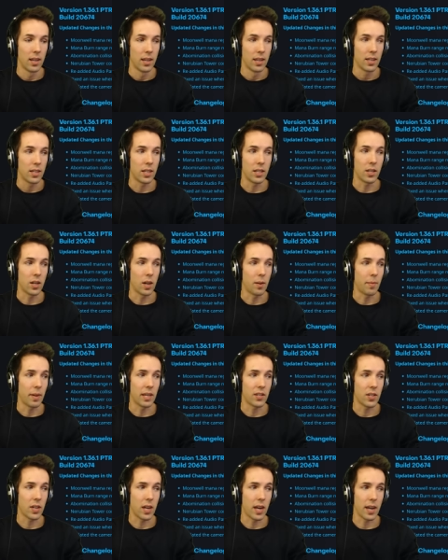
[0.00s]
She's on my
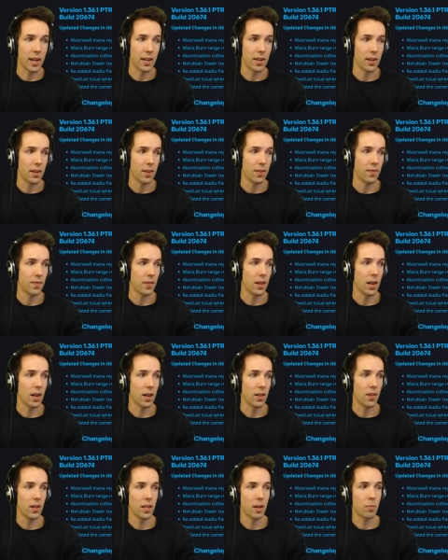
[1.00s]
side, and I
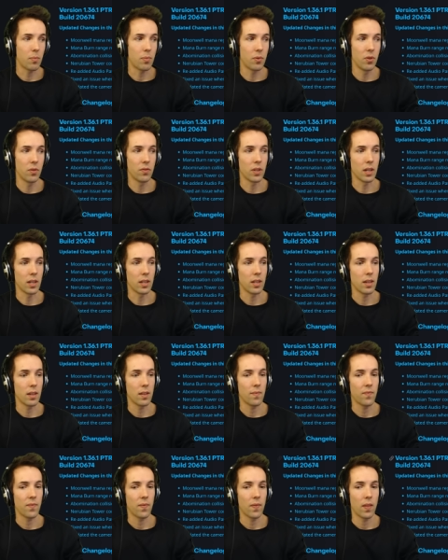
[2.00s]
think that proves it.
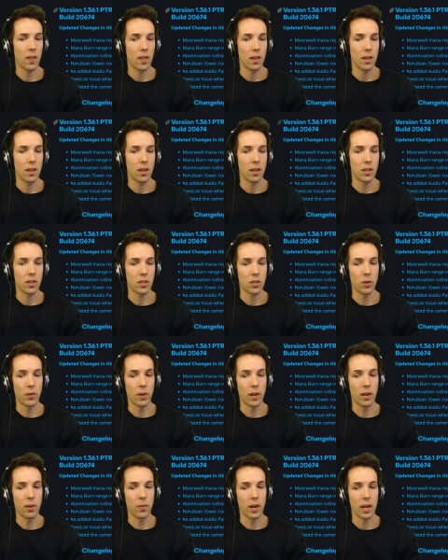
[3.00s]
So
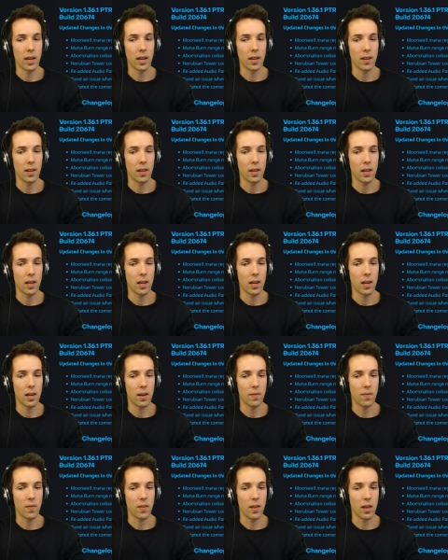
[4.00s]
anyway,
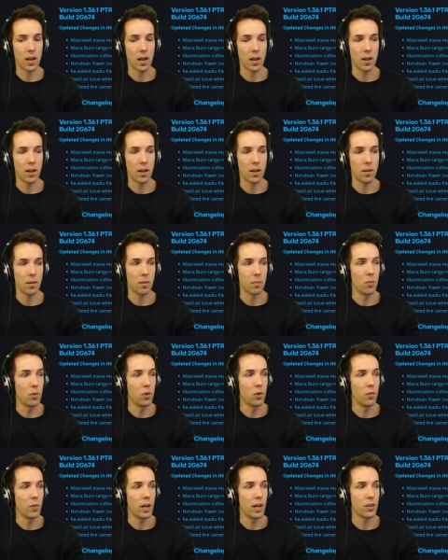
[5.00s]
uh, I,
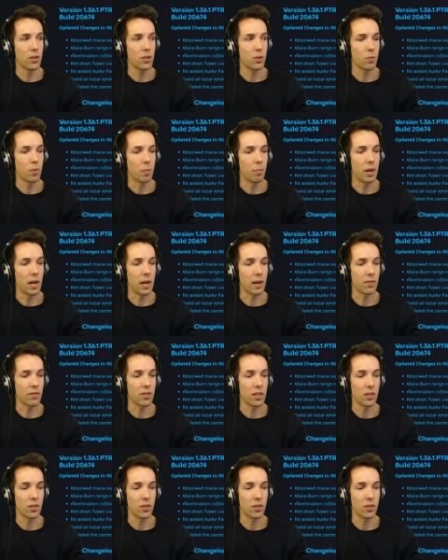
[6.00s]
Moonwells were buffed in